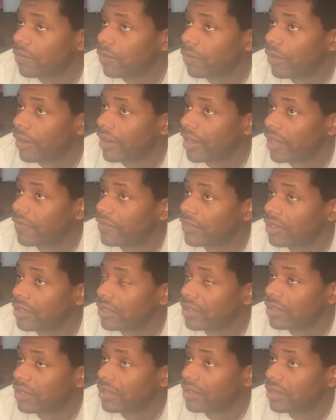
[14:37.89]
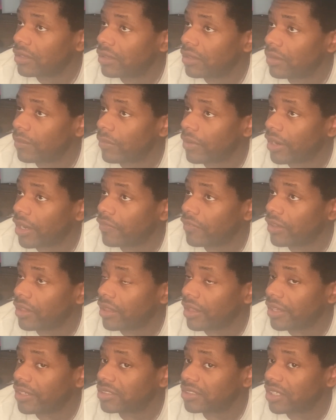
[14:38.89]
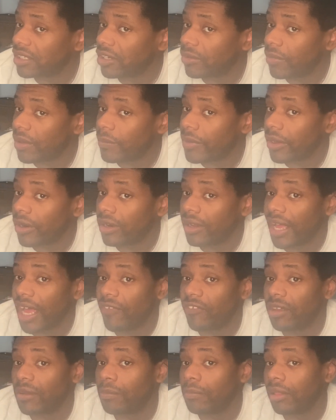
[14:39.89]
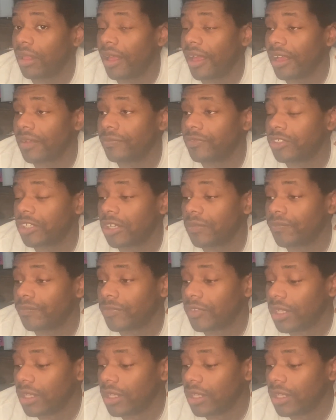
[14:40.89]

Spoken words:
whatever, but I realized that it'd be better to have it in black, so